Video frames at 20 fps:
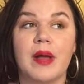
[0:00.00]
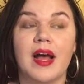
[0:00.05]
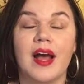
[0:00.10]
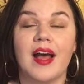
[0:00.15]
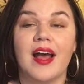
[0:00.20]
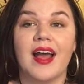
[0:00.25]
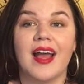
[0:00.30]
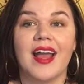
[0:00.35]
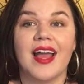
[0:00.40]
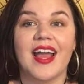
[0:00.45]

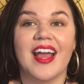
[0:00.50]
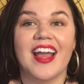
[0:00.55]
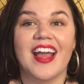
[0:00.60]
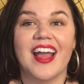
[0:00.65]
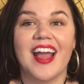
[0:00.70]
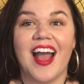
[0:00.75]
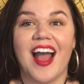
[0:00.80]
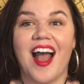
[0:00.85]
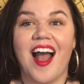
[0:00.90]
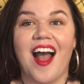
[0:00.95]

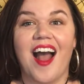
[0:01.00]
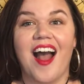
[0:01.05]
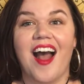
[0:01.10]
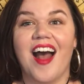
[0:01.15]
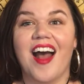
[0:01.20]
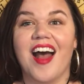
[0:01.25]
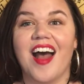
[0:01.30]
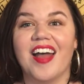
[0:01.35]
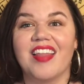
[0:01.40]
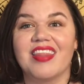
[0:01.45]
by
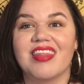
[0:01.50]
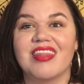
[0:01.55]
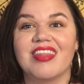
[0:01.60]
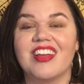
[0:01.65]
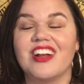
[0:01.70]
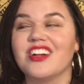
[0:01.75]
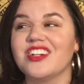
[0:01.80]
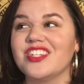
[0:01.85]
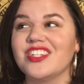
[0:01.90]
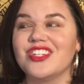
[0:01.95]
a
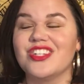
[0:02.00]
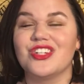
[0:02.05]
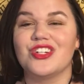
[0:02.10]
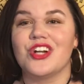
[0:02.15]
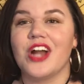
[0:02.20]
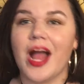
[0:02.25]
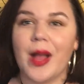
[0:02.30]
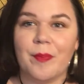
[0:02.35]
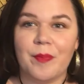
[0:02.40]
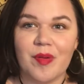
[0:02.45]
thirst
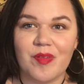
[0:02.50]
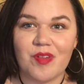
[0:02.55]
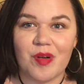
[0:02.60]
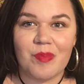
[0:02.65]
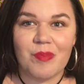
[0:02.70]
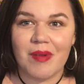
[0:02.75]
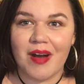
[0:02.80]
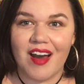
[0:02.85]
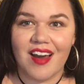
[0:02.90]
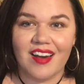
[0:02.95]
trap of
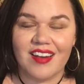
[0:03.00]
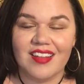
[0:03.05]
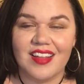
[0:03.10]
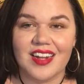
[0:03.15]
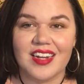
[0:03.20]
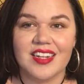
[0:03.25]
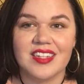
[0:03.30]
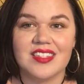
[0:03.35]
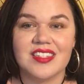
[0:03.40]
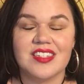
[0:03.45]
a model
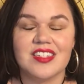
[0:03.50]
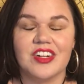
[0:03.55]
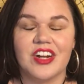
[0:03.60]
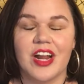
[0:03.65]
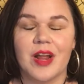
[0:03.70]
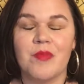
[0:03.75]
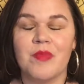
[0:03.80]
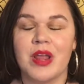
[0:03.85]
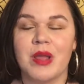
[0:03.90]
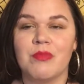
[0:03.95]
on
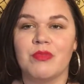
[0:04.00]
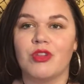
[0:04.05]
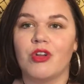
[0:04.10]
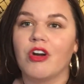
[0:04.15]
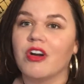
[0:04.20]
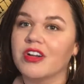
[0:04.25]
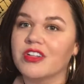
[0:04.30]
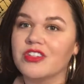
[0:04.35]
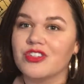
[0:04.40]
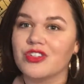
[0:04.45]
Instagram named
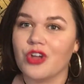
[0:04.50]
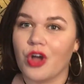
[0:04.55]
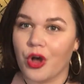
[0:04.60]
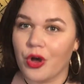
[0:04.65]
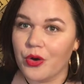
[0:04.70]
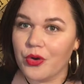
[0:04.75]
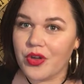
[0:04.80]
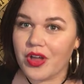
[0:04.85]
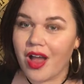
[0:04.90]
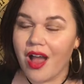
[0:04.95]
Lawrence
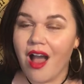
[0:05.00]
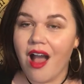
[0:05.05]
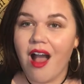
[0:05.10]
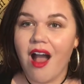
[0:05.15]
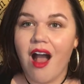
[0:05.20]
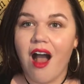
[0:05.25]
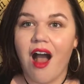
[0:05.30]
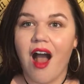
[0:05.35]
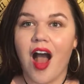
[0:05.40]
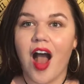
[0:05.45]
Koch.
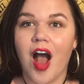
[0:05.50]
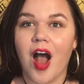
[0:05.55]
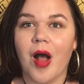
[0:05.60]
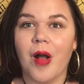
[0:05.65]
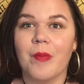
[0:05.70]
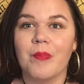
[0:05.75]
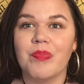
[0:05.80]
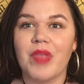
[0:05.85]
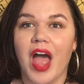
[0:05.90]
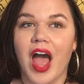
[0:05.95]

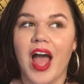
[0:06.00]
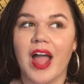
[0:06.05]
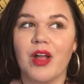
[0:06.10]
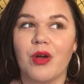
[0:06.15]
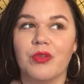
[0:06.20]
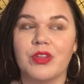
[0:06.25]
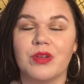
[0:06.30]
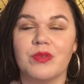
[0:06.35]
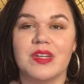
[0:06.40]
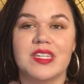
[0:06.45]
I
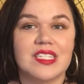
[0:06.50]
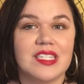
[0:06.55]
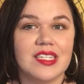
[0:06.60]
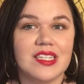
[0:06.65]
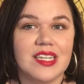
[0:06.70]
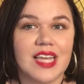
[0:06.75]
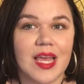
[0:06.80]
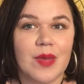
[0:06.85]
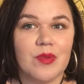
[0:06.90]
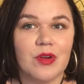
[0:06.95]
only
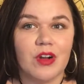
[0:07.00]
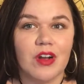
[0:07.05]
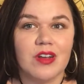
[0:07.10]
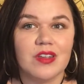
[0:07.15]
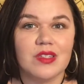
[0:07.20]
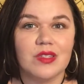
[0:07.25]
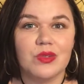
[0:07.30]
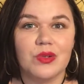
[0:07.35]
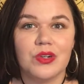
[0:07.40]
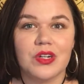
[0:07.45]
recently came
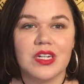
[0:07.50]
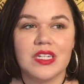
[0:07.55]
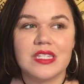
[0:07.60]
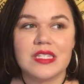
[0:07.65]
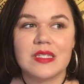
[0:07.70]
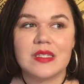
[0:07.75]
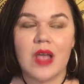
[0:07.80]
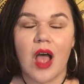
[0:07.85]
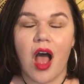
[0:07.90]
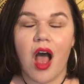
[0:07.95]
across
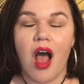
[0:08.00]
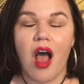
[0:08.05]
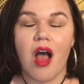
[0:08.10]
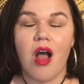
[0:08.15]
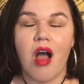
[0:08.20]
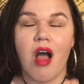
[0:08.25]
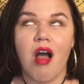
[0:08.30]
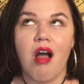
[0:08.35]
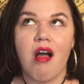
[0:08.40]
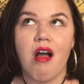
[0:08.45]
Lawrence
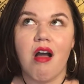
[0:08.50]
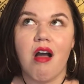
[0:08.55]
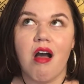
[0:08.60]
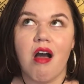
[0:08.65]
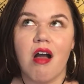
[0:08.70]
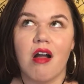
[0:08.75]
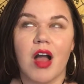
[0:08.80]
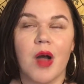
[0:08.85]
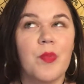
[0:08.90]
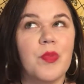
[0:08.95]

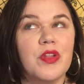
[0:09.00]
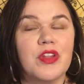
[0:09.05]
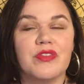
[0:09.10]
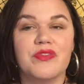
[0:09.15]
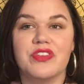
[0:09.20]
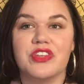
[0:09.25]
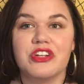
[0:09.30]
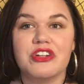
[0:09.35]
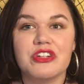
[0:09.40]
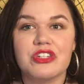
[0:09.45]
a couple
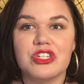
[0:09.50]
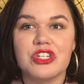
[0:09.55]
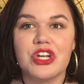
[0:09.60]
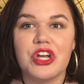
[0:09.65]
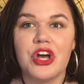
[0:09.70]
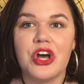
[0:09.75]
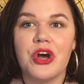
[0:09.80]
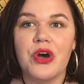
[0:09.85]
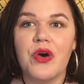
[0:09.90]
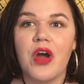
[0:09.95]
of years
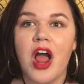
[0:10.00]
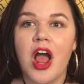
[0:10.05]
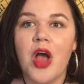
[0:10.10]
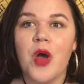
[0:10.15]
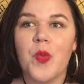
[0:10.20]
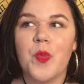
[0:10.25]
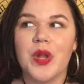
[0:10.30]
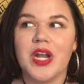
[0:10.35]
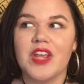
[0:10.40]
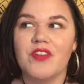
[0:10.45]
ago,
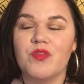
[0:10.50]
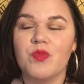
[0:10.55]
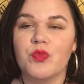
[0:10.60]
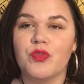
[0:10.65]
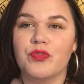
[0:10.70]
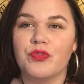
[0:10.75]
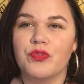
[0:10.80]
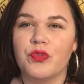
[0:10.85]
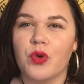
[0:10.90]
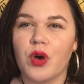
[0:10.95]
but even
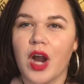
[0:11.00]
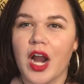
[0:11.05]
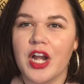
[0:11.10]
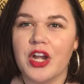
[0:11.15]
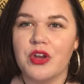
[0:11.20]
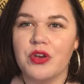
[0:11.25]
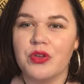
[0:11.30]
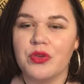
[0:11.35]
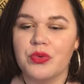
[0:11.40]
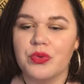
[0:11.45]
before I
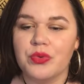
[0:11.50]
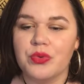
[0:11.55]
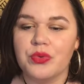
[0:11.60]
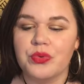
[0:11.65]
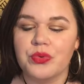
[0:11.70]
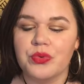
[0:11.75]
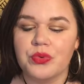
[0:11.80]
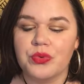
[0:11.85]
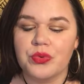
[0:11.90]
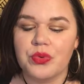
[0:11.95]

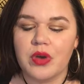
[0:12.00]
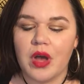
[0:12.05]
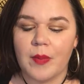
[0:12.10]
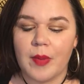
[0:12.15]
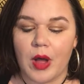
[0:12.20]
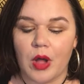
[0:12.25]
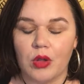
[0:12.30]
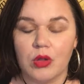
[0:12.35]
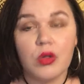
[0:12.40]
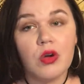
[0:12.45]
knew
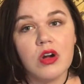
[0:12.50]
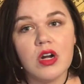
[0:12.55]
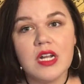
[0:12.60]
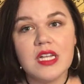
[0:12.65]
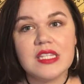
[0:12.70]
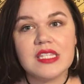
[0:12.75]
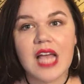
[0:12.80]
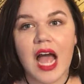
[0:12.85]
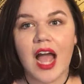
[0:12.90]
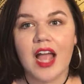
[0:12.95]
about
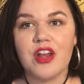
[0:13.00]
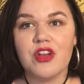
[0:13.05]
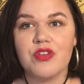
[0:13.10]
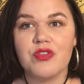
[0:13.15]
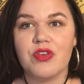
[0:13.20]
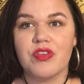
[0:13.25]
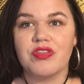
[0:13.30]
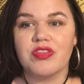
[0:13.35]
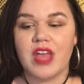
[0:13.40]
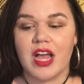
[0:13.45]
Lawrence, I
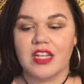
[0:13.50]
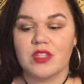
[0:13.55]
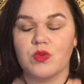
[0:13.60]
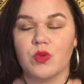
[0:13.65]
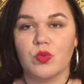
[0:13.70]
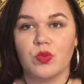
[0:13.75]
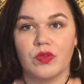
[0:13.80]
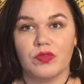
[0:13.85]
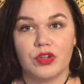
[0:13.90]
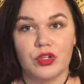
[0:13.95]
knew that that's
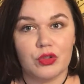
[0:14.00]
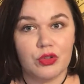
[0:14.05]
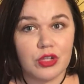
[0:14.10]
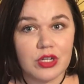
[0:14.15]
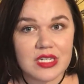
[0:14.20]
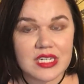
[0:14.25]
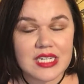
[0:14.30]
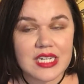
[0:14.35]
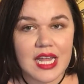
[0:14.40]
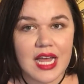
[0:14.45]
what River looked